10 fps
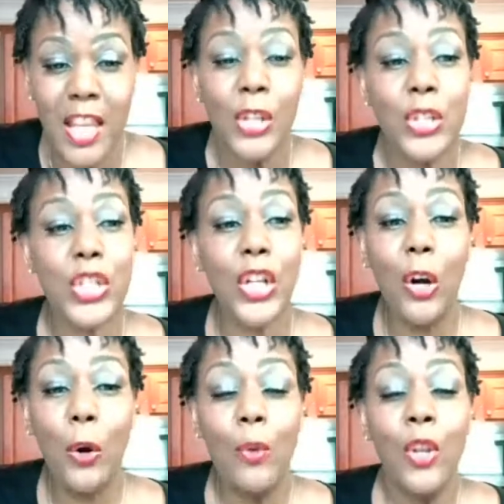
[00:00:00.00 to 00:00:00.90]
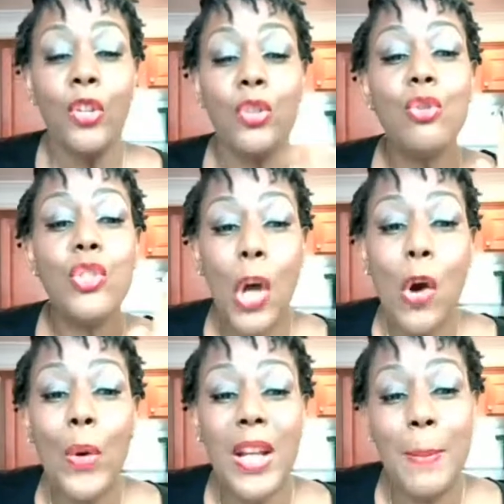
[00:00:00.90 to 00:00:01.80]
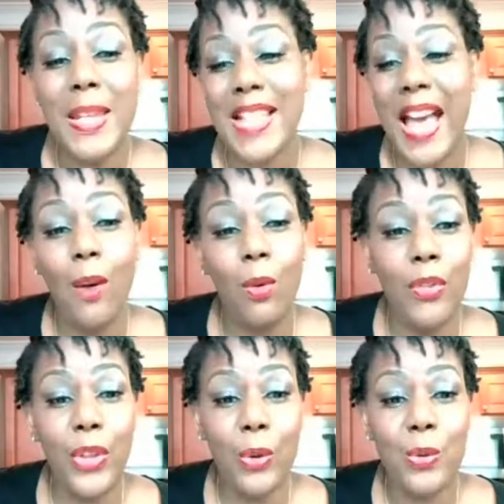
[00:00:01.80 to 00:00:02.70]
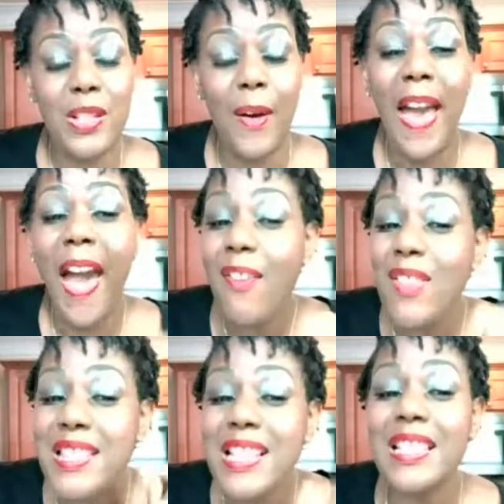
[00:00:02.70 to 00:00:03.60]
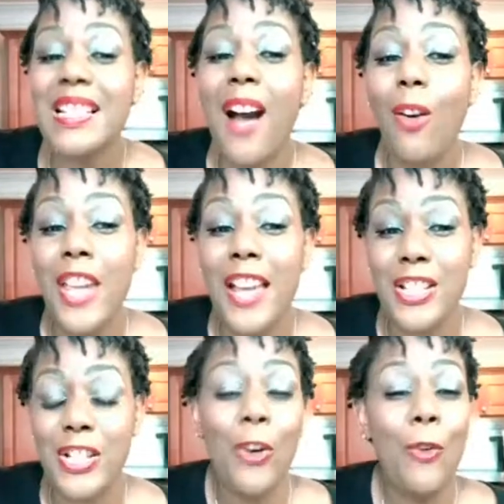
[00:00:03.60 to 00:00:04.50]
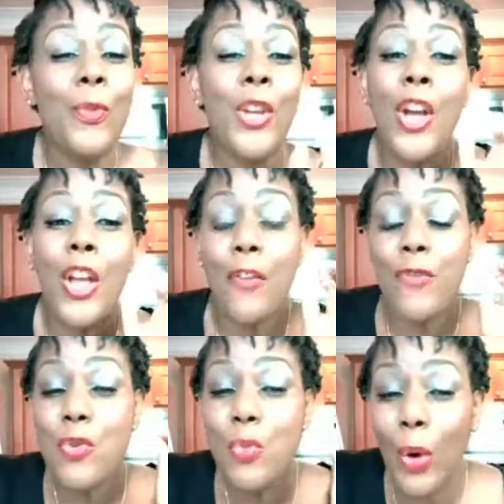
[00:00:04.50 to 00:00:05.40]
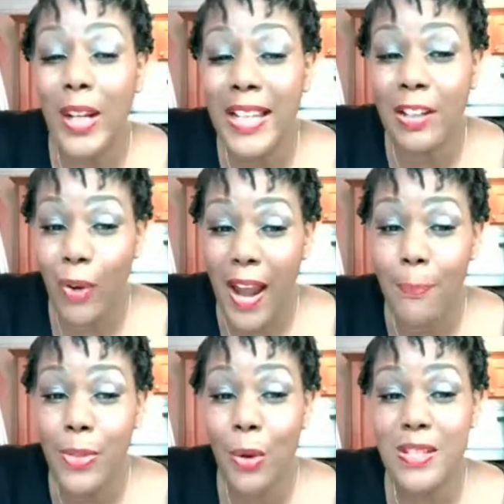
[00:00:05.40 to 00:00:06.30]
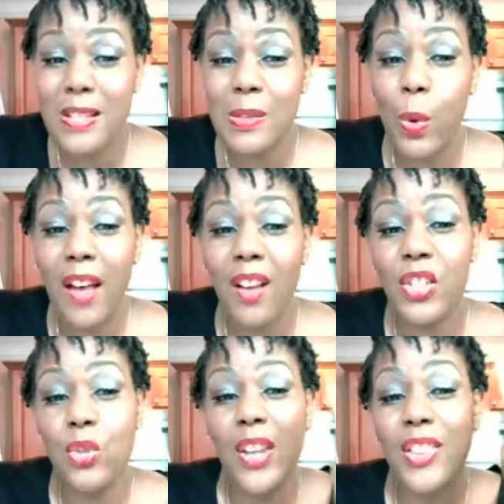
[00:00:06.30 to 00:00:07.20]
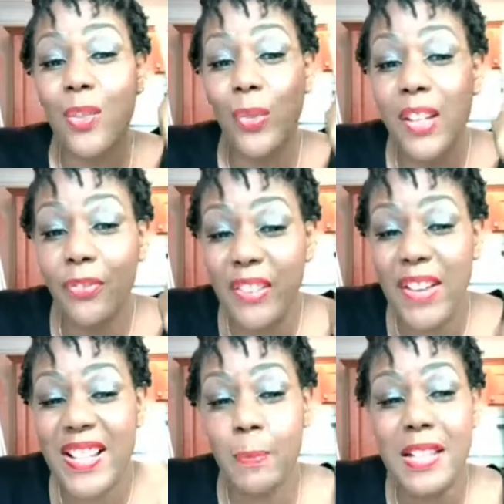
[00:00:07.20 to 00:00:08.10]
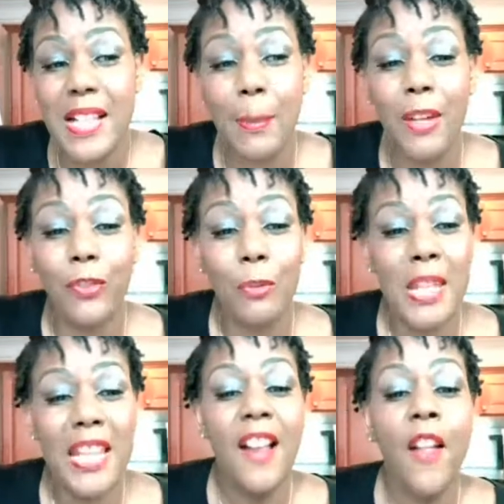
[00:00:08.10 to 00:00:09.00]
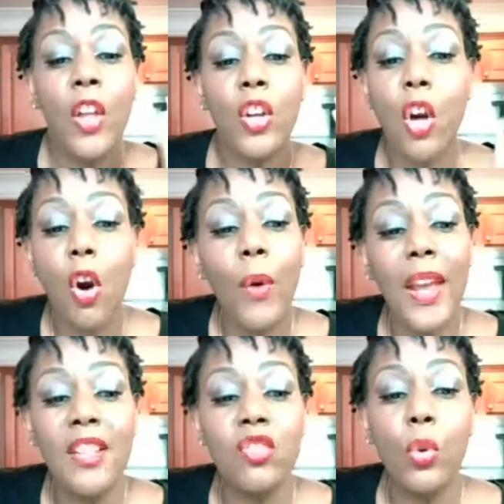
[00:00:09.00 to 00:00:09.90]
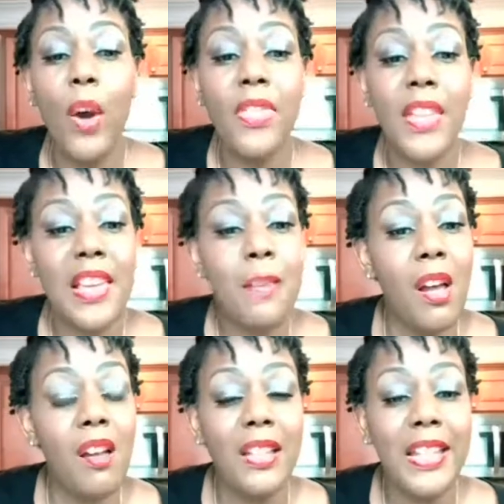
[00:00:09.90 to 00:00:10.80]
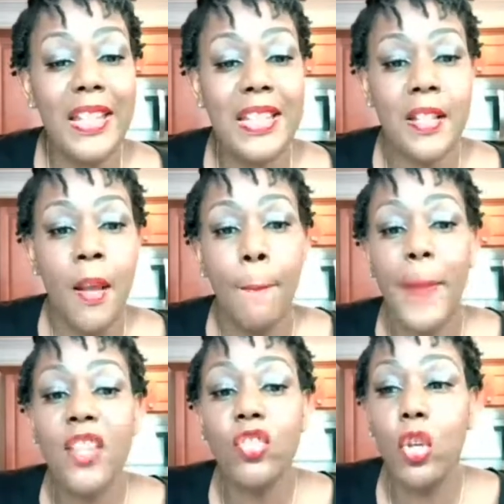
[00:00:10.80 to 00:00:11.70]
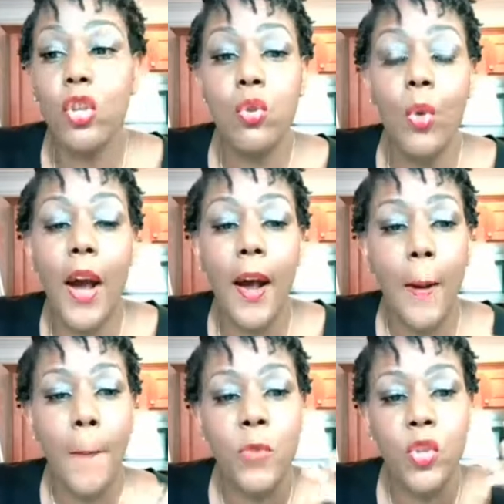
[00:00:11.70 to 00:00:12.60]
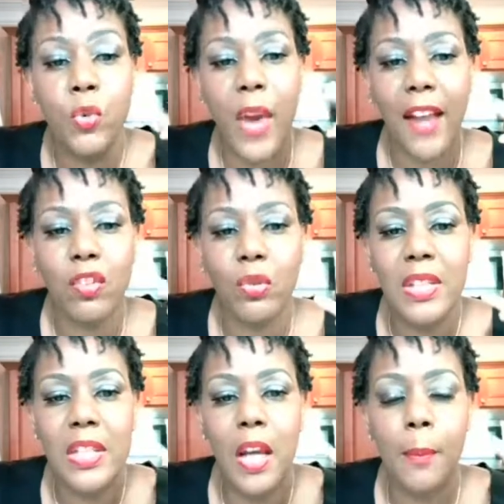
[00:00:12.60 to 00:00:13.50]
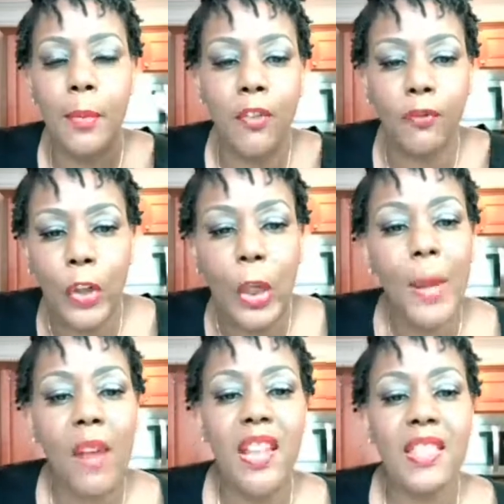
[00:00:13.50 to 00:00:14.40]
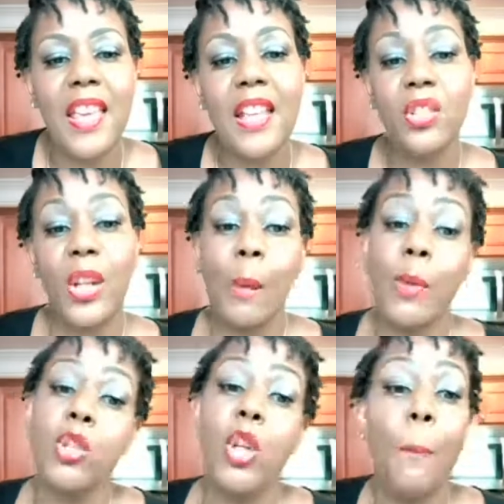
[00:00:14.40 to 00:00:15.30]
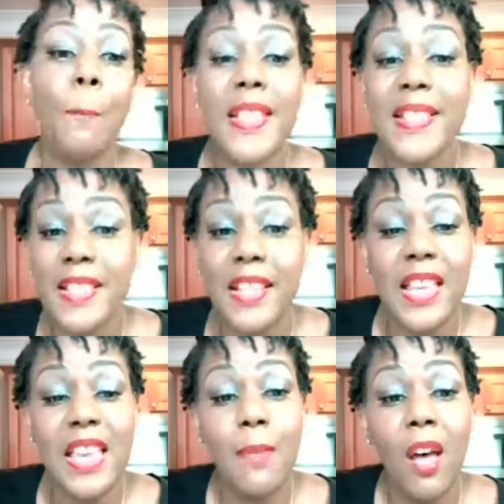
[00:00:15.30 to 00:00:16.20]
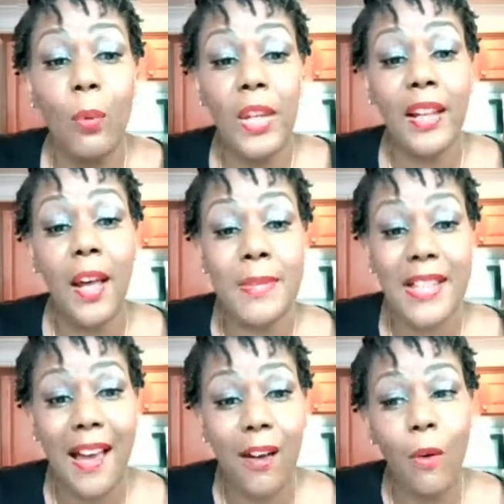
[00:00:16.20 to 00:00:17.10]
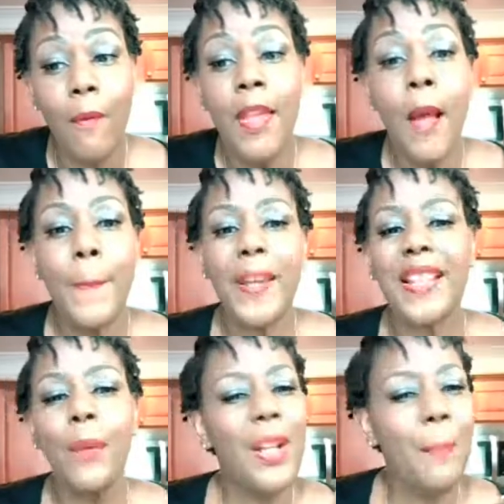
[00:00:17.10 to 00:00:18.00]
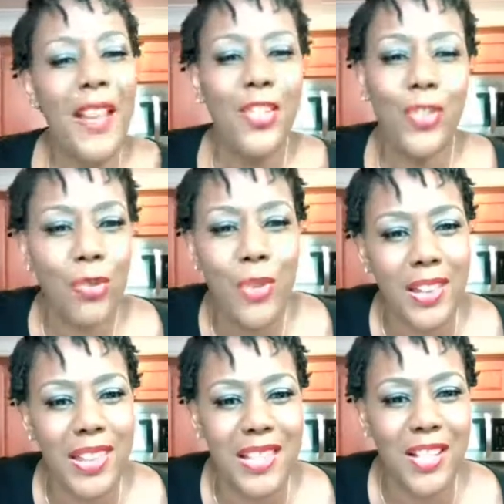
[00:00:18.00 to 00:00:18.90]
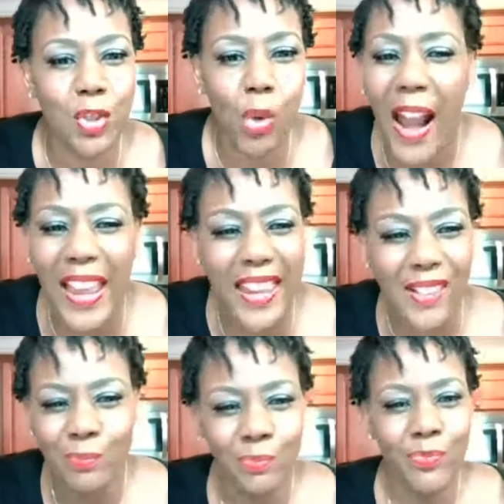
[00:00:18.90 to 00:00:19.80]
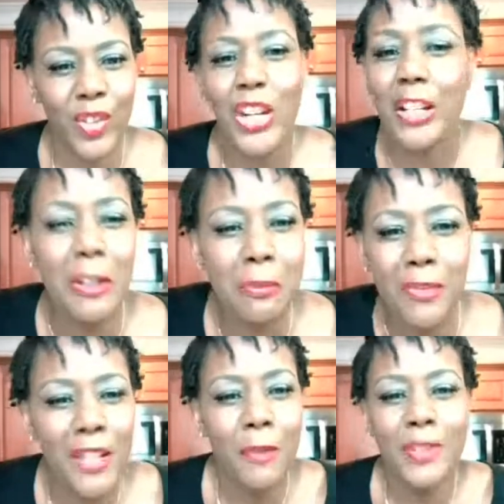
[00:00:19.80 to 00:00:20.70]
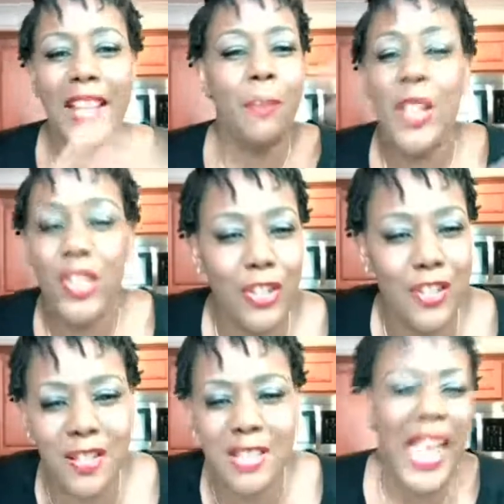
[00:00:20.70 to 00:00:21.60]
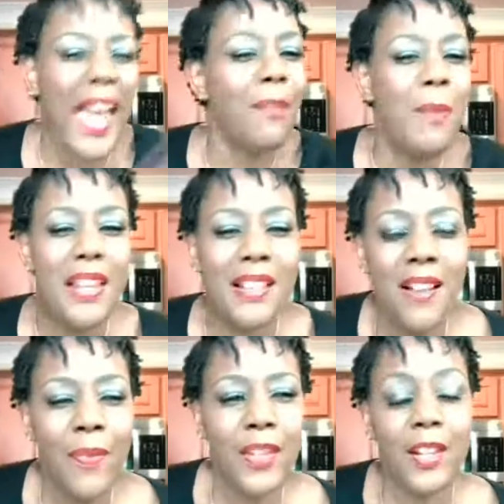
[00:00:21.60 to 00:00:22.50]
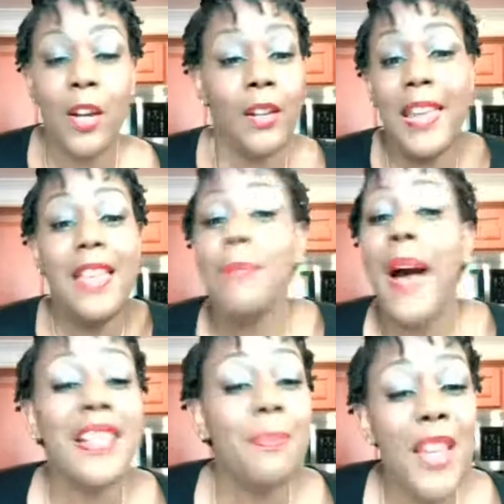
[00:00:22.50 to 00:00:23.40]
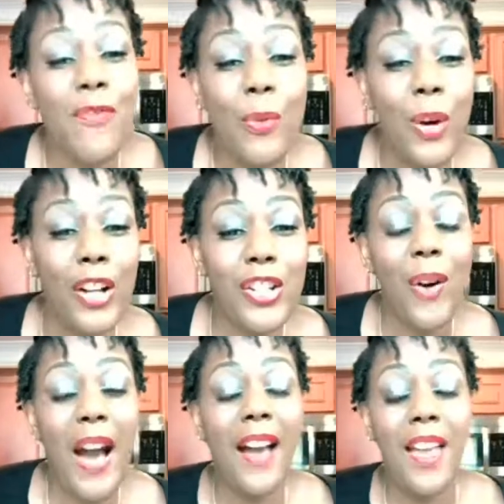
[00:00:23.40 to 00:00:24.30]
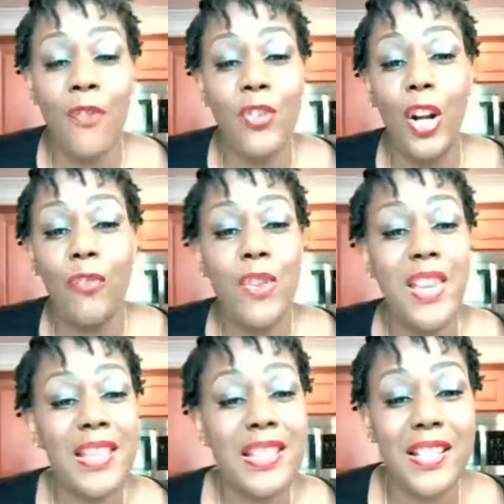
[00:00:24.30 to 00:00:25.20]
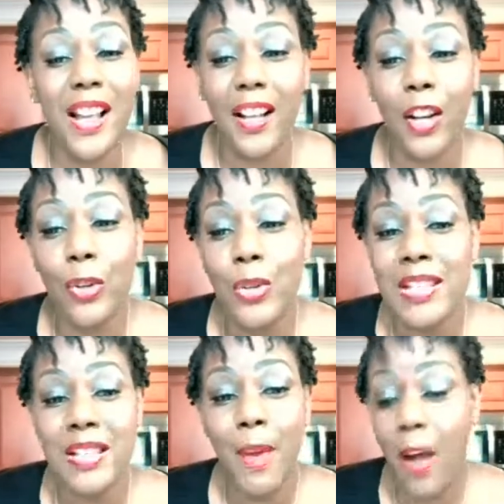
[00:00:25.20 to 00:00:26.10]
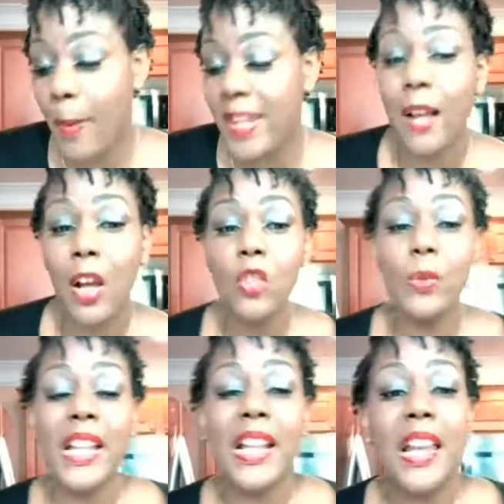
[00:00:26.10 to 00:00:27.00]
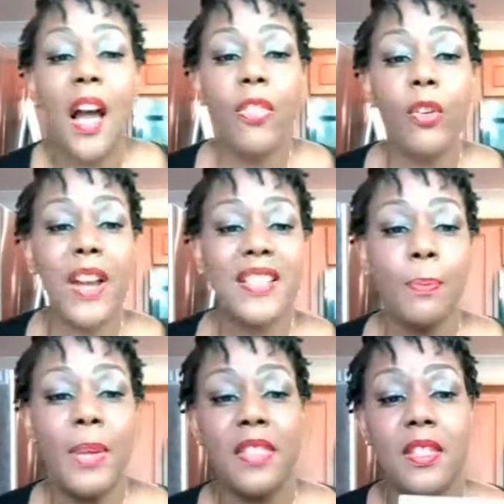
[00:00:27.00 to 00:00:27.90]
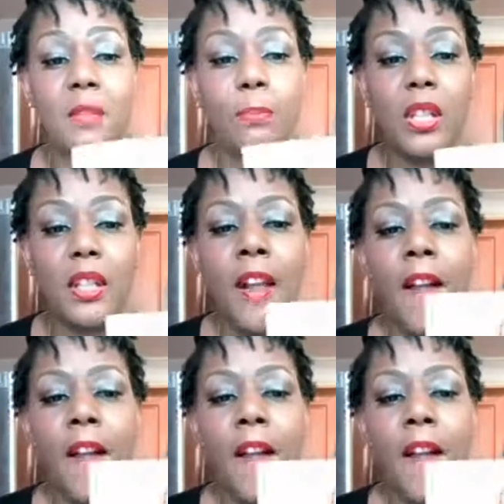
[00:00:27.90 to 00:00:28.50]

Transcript: So you don't want to miss out on those. So I haven't sent it out yet. So if you want to grab those as well, so you get 3 free recipes coming from me, go and join the email list. Make sure you actually confirm everything so that you don't miss the email when it comes out, because I want to make sure you get these and try it. Cook them, take pictures, tag me, inbox me if you want to know if you get stuck or you need some help. And that goes with any other recipe in this book.